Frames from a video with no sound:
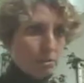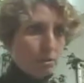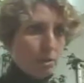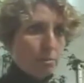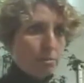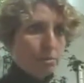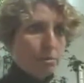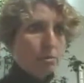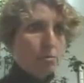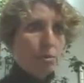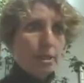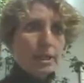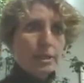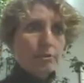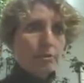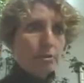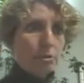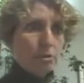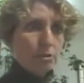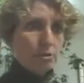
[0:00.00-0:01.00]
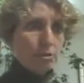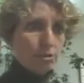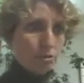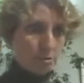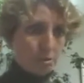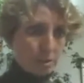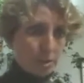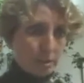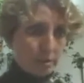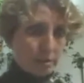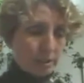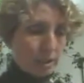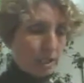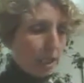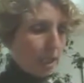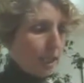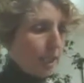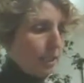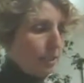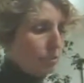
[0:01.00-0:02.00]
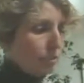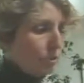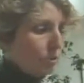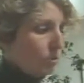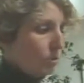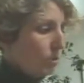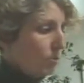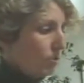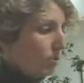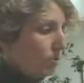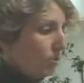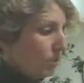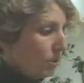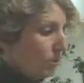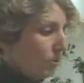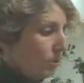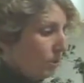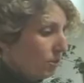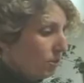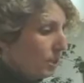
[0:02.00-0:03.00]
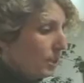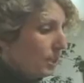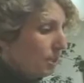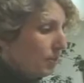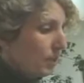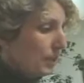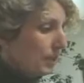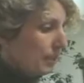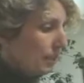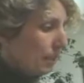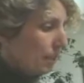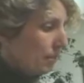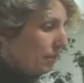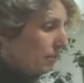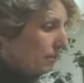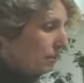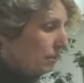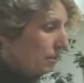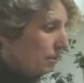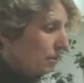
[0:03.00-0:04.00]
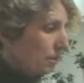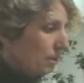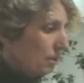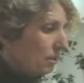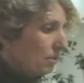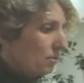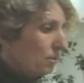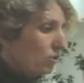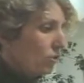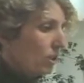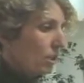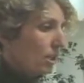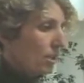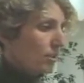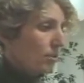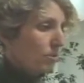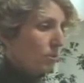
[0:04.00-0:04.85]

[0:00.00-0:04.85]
tropical rainforests or whatever. So with Frederic and myself and Michelle,